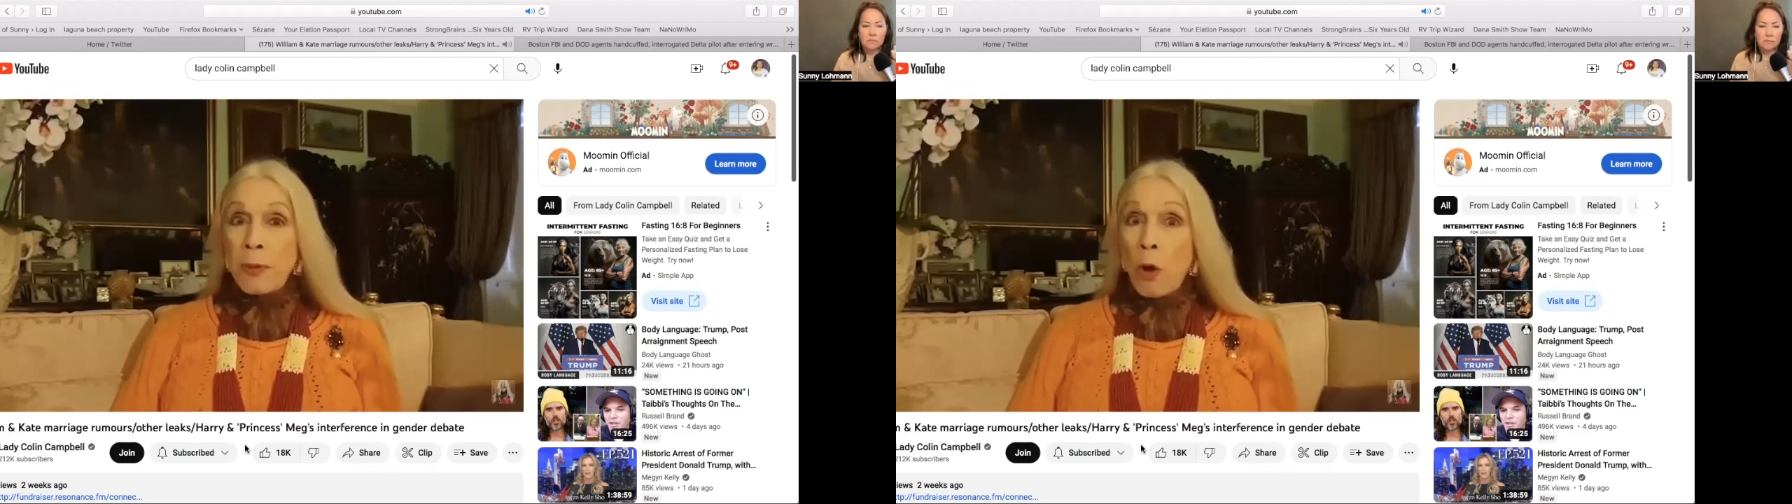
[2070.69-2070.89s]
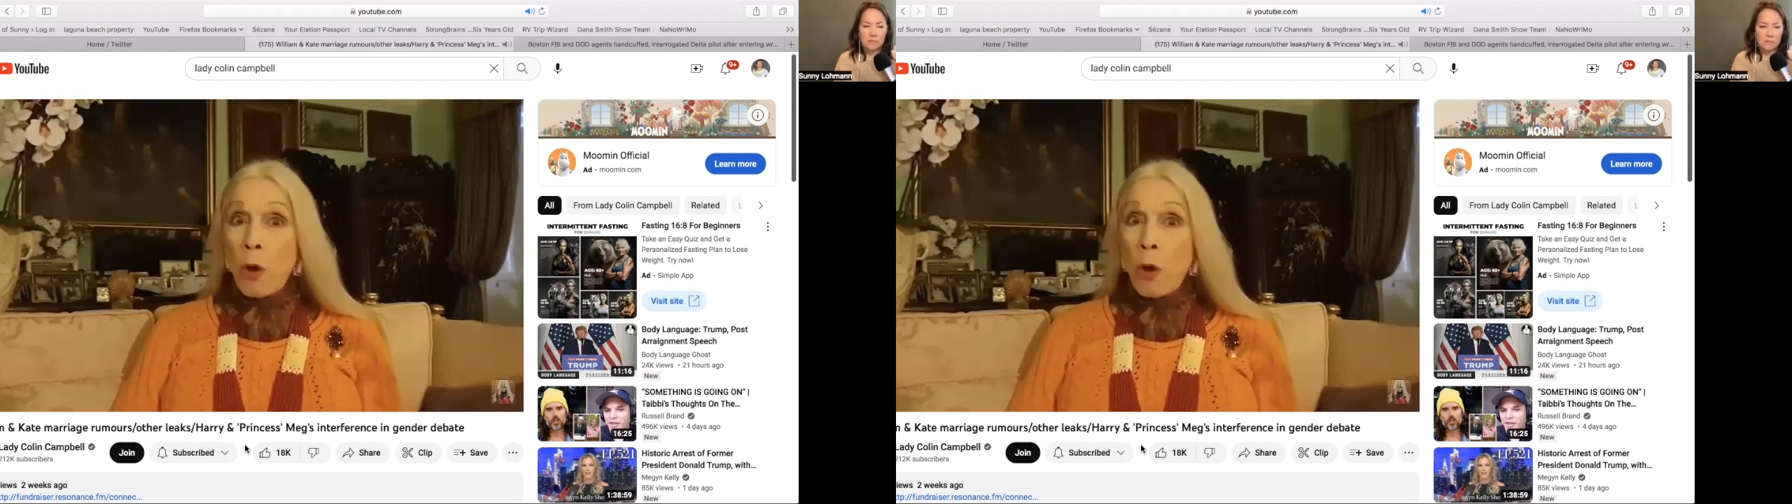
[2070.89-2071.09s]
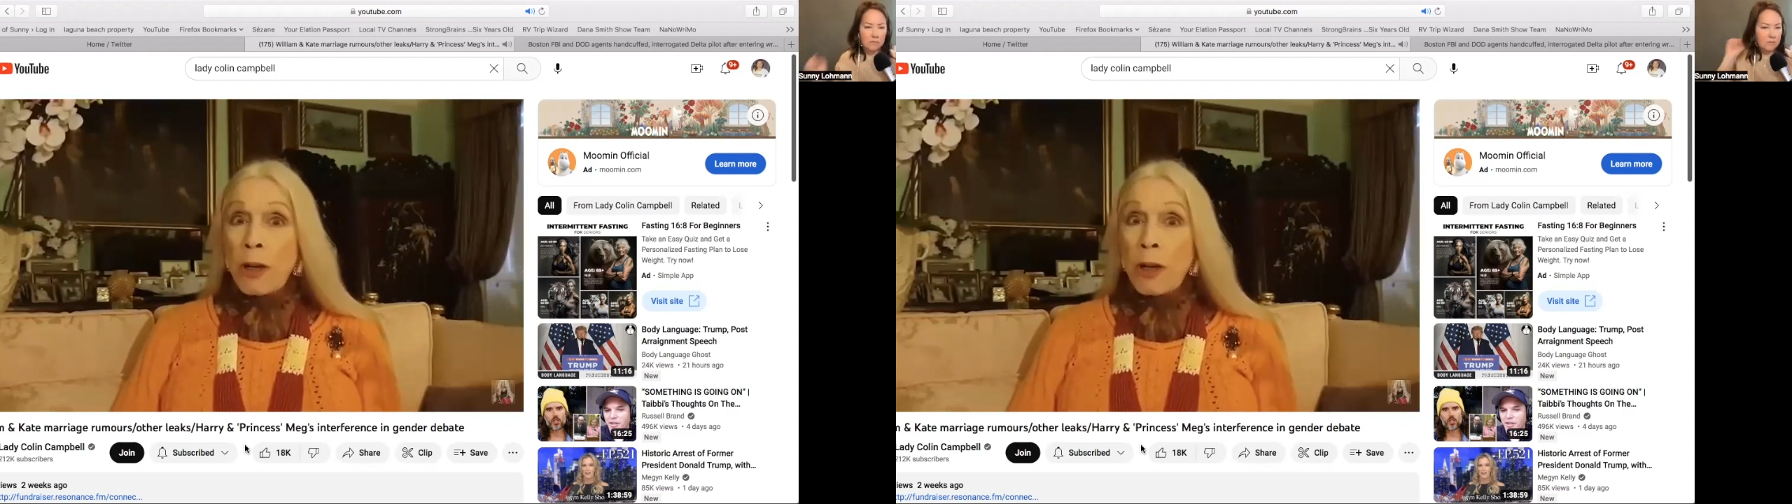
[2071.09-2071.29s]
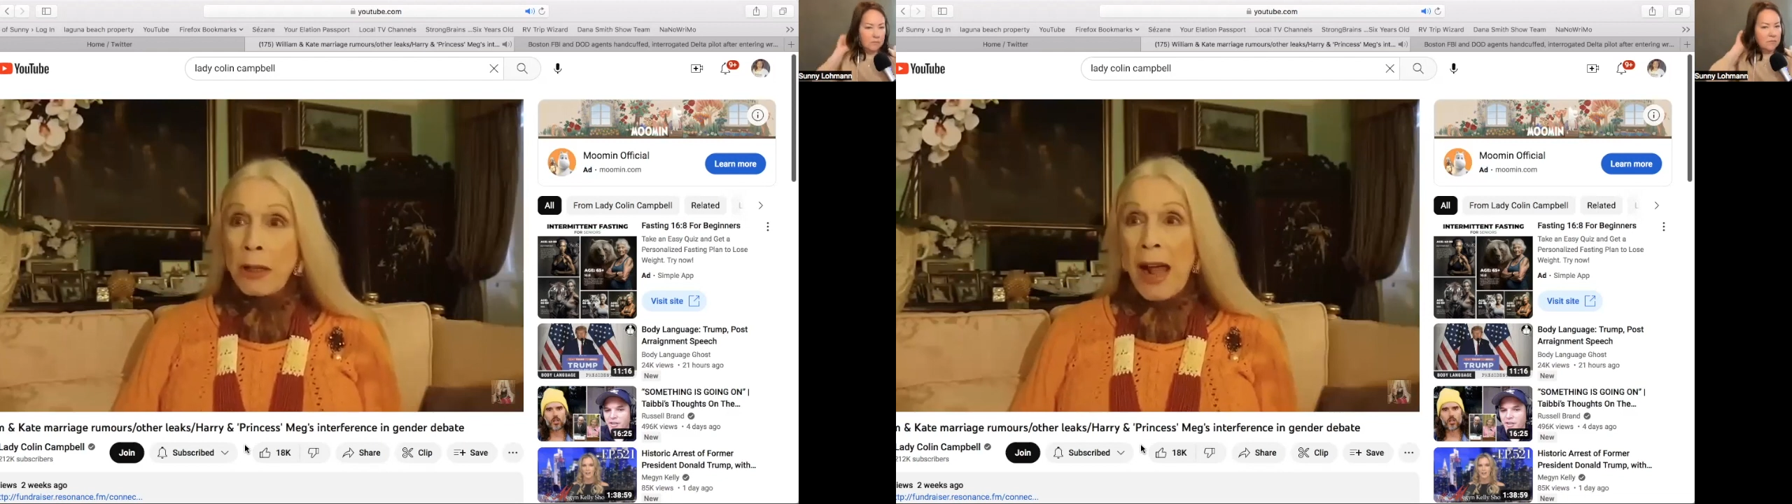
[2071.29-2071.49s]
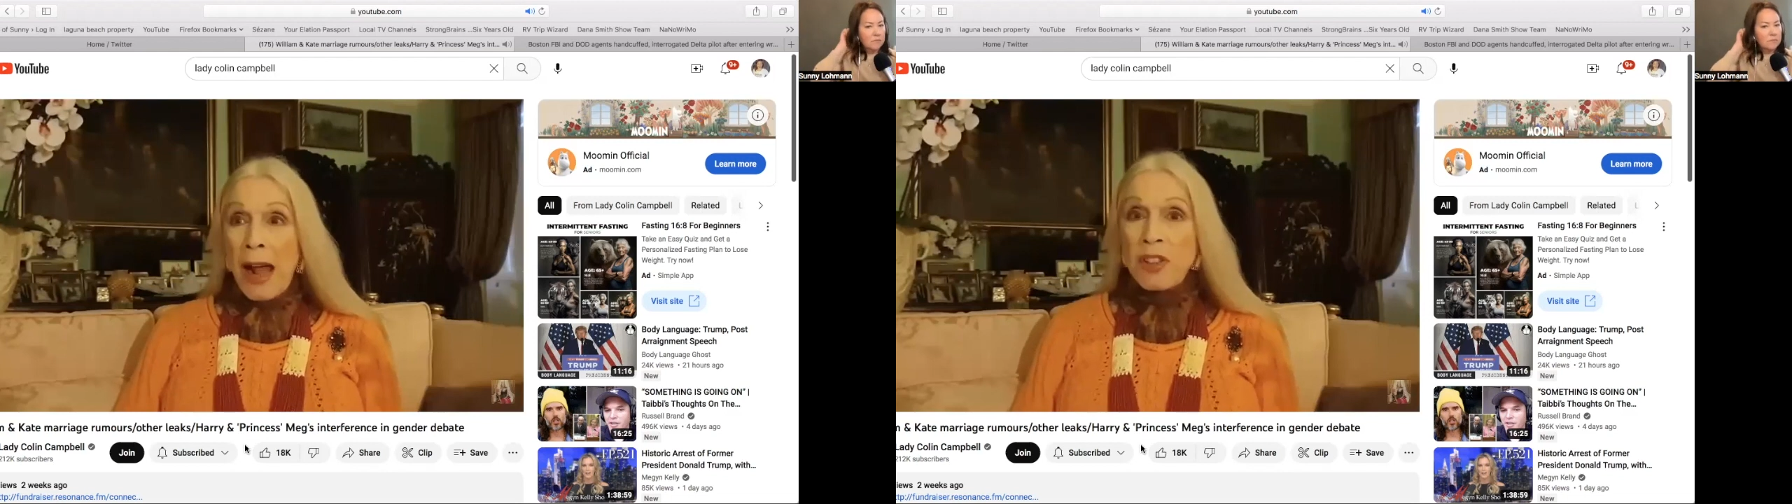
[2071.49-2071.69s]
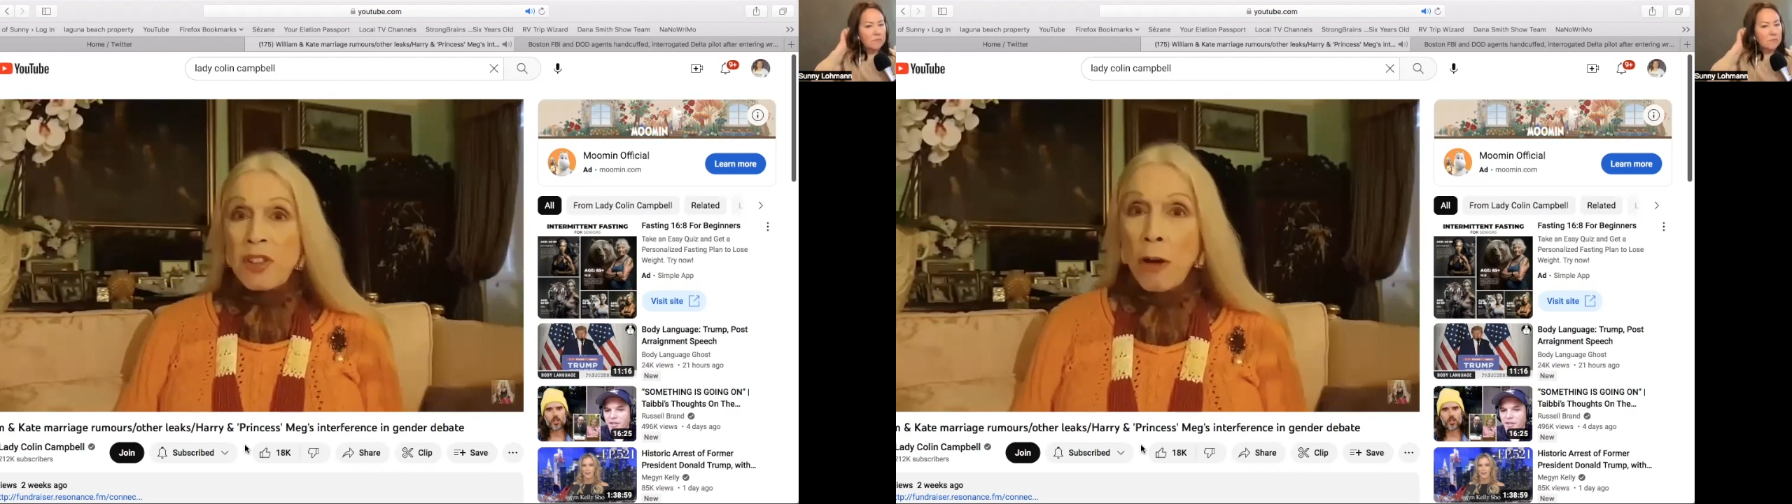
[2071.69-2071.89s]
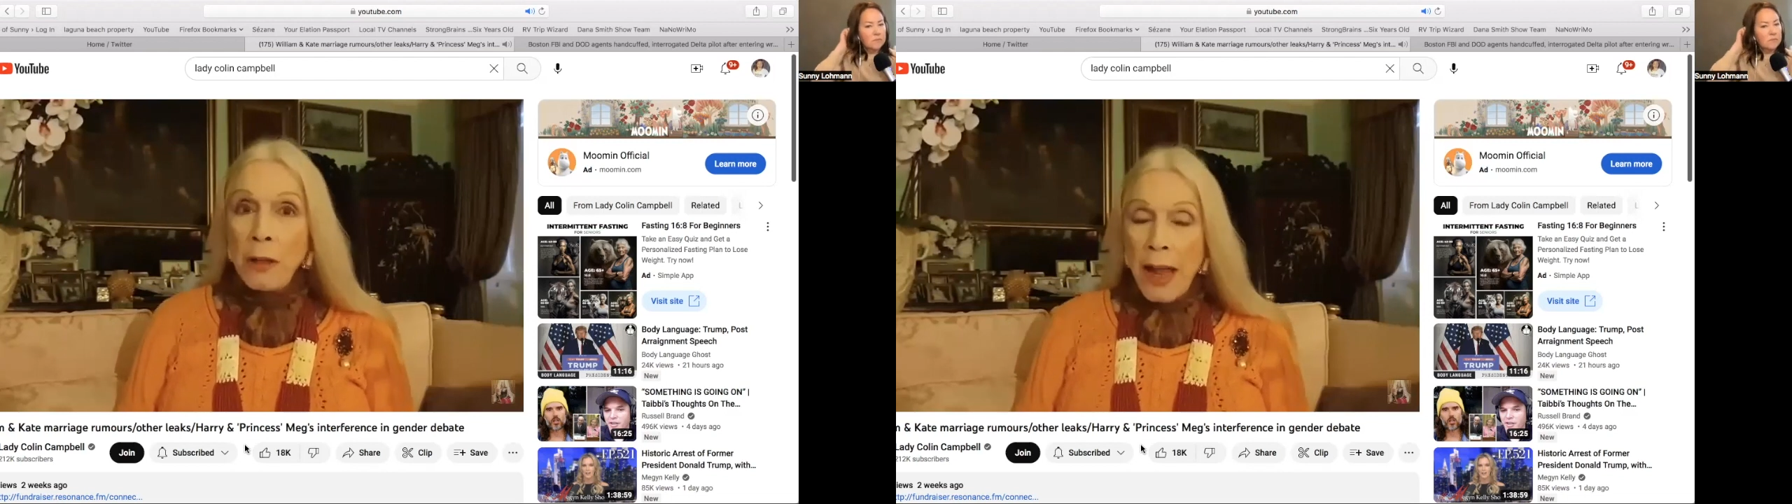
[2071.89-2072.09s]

called a woman. I'm sorry.